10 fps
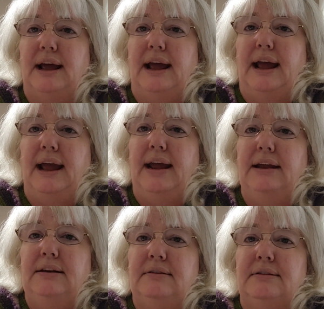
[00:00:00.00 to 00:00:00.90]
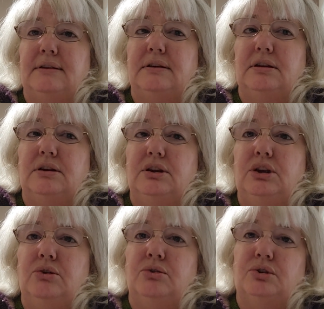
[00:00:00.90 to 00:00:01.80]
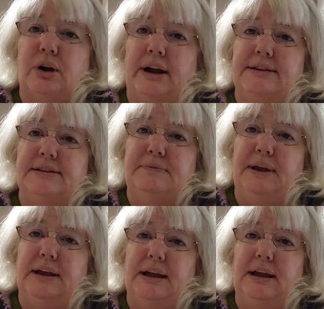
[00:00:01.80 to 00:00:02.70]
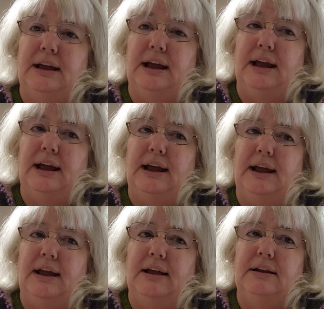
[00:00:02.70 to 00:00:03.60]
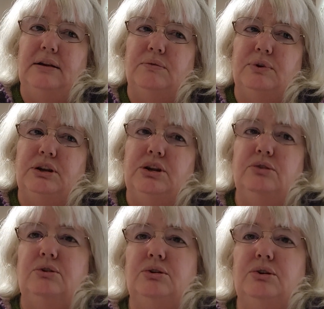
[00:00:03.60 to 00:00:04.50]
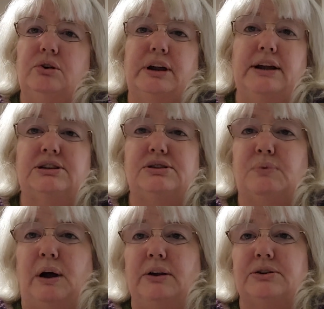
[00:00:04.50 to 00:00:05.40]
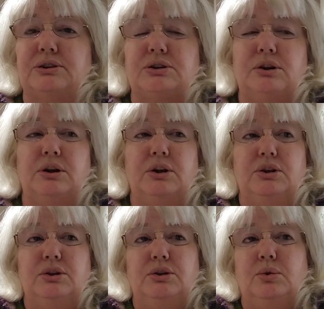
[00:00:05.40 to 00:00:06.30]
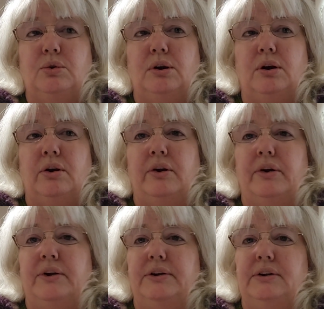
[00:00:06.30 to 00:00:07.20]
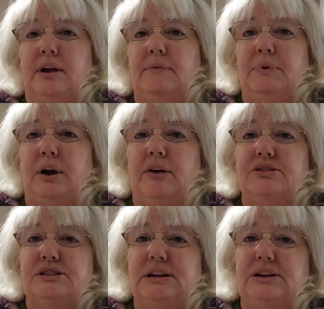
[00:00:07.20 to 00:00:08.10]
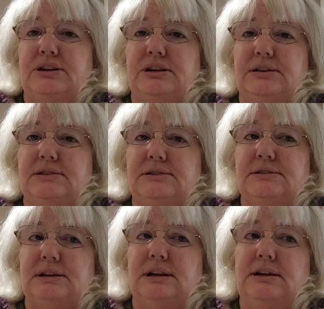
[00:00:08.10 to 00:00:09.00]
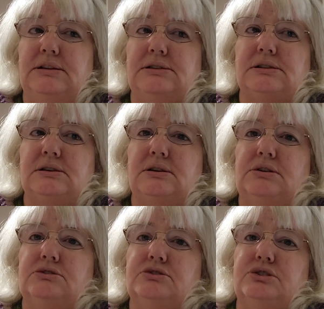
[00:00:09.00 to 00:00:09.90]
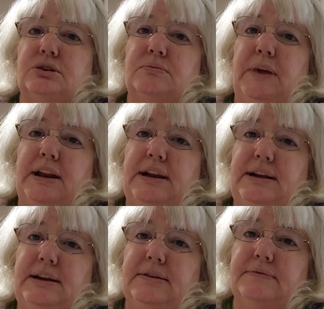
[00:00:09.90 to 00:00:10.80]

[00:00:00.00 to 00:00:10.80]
and you try to make it, and when you do your gauge swatch, your number of stitches is too many.